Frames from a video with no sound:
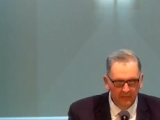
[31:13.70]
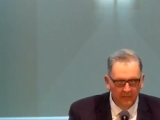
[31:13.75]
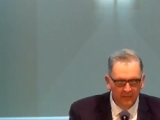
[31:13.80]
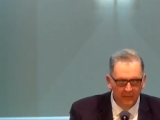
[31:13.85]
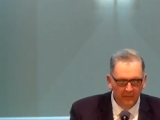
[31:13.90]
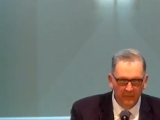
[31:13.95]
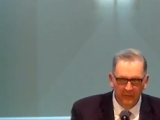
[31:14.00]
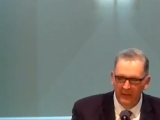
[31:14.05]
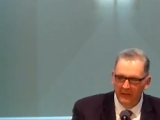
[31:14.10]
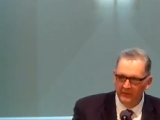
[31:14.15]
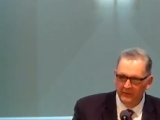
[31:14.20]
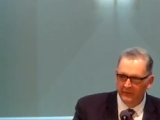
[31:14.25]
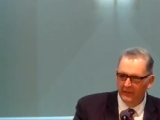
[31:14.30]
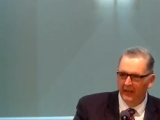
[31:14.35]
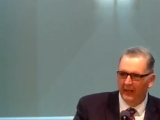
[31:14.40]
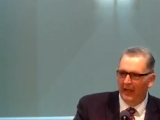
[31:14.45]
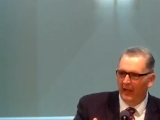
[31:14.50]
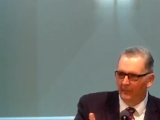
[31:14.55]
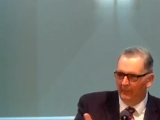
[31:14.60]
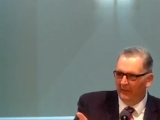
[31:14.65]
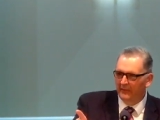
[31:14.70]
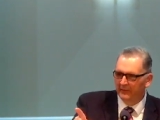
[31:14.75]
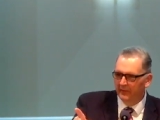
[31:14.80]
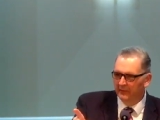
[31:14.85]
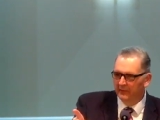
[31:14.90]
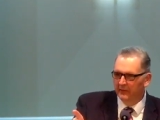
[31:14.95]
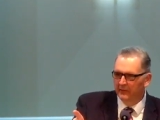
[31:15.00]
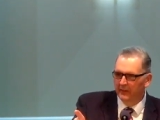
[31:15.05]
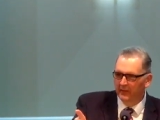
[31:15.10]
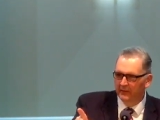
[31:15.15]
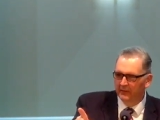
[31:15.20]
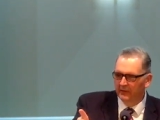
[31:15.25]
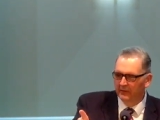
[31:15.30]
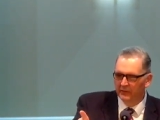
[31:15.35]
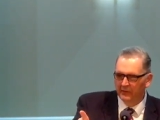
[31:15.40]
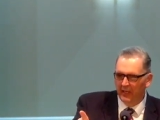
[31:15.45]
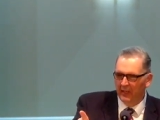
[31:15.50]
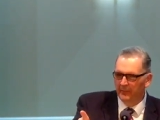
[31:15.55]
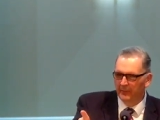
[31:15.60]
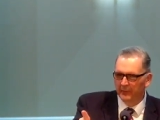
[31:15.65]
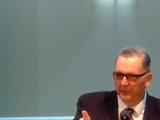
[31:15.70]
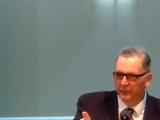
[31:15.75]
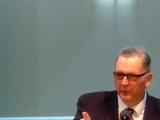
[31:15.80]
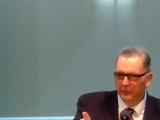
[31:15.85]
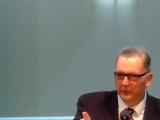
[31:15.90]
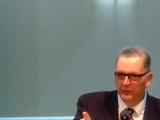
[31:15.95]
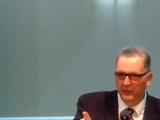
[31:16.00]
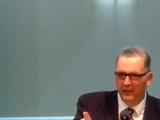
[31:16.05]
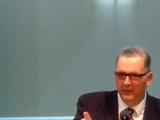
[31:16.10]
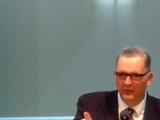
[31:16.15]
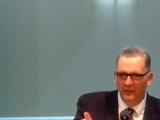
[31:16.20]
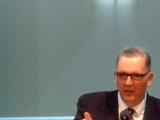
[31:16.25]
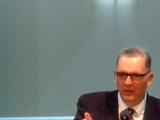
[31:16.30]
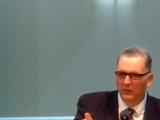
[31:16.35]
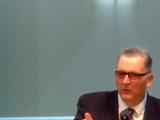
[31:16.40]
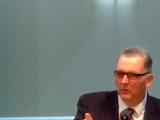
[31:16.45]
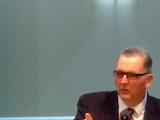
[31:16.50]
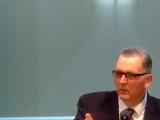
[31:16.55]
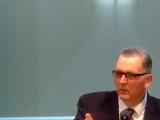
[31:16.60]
Wait a second. I bet the, the disciples were saying, No.